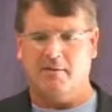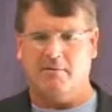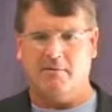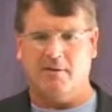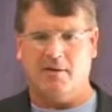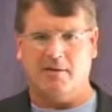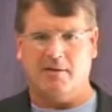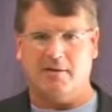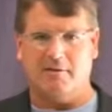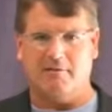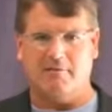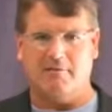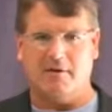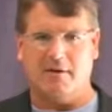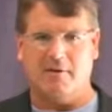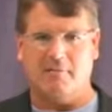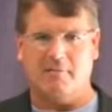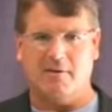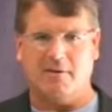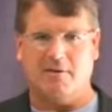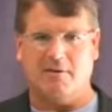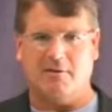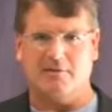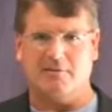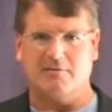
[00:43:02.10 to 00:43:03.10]

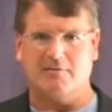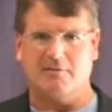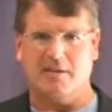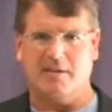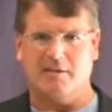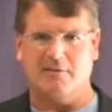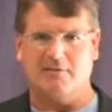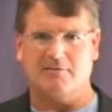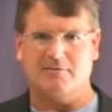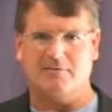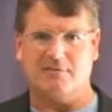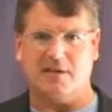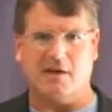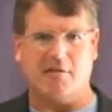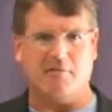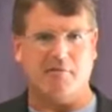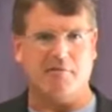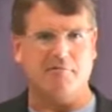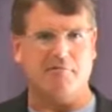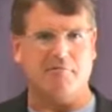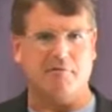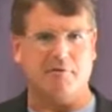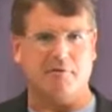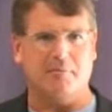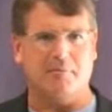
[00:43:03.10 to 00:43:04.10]
environmentalists hate
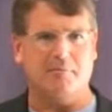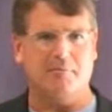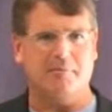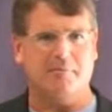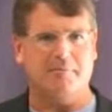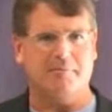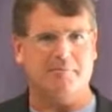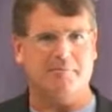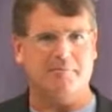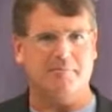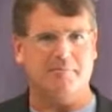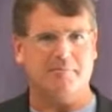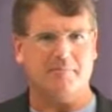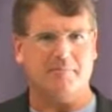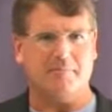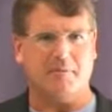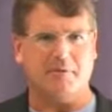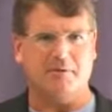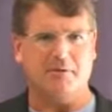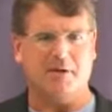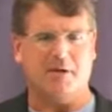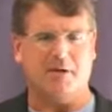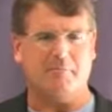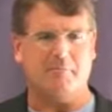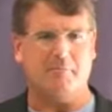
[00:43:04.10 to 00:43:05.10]
styrofoam,
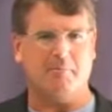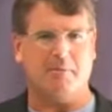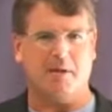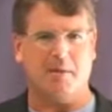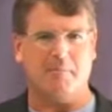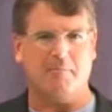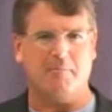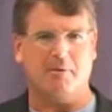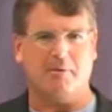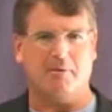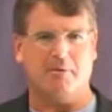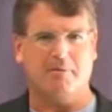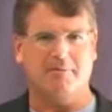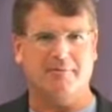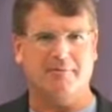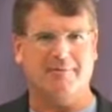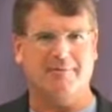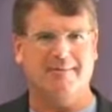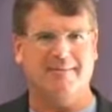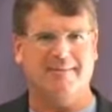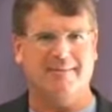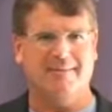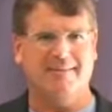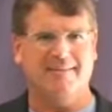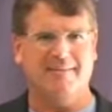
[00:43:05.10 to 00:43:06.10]
but not paper.
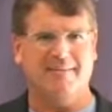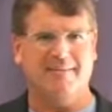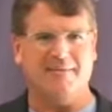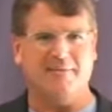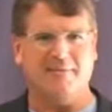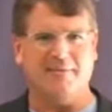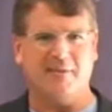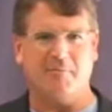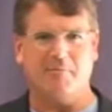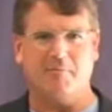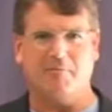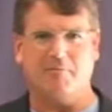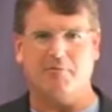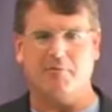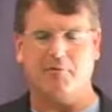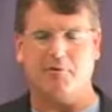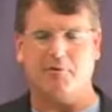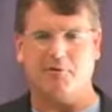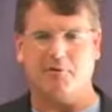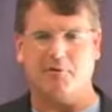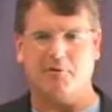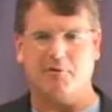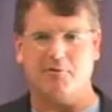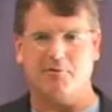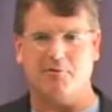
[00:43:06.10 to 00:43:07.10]
They
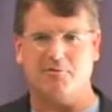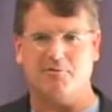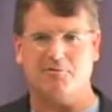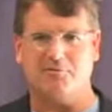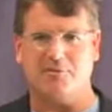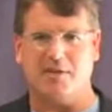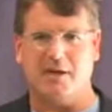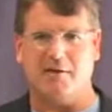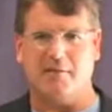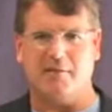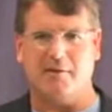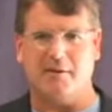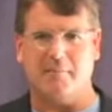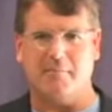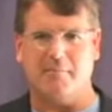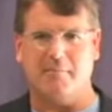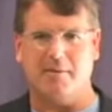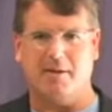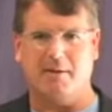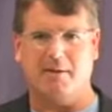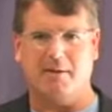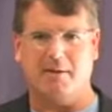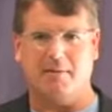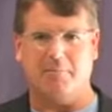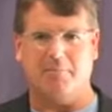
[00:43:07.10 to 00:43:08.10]
prefer you to use
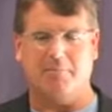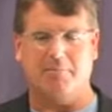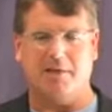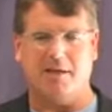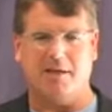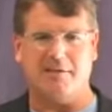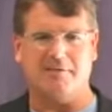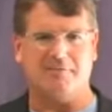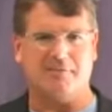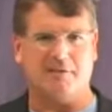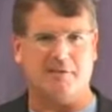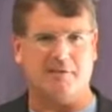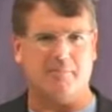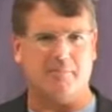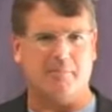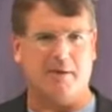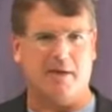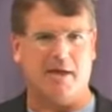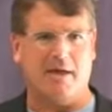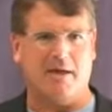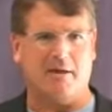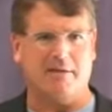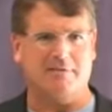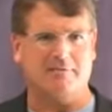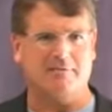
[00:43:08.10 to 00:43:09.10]
plastic
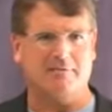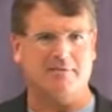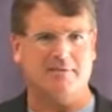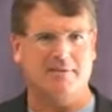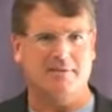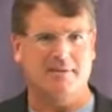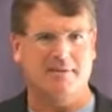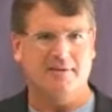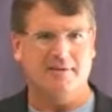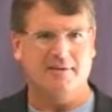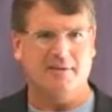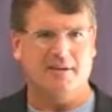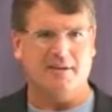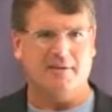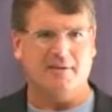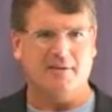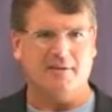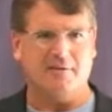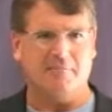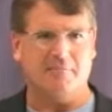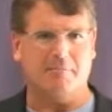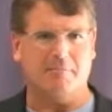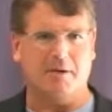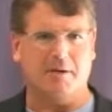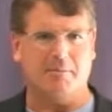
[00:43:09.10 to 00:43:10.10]
bags and
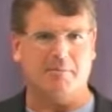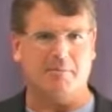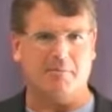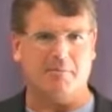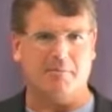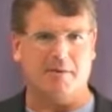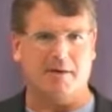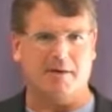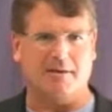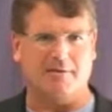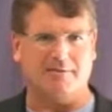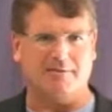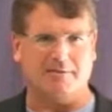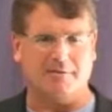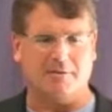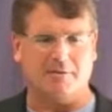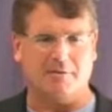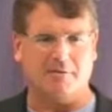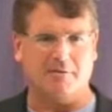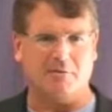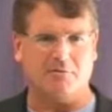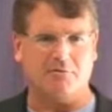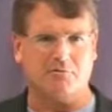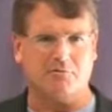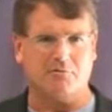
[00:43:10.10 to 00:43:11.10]
not paper bags at
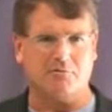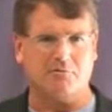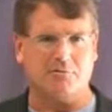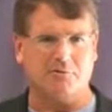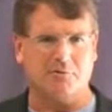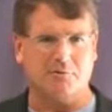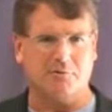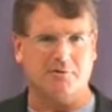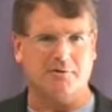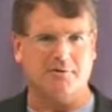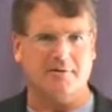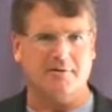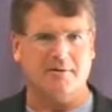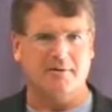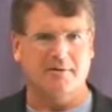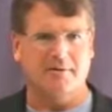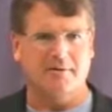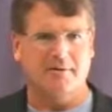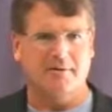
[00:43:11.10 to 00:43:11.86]
the grocery store.